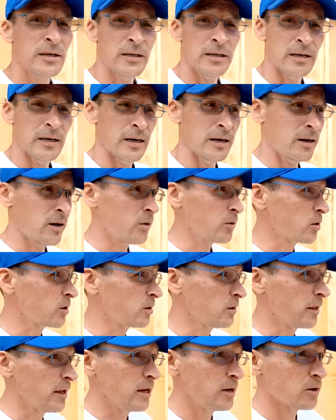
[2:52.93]
Out in the
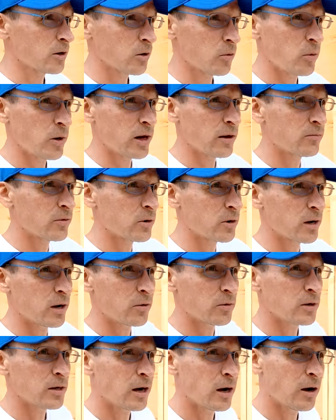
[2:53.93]
lake or whatever
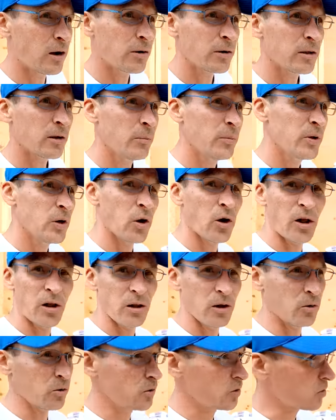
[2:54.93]
around town. It'll be
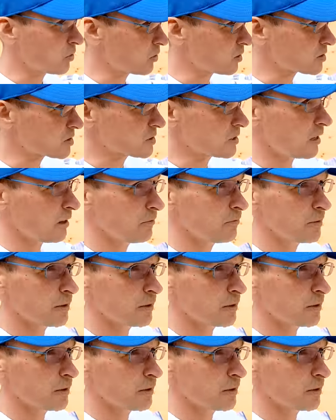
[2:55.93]
all outdoor stuff.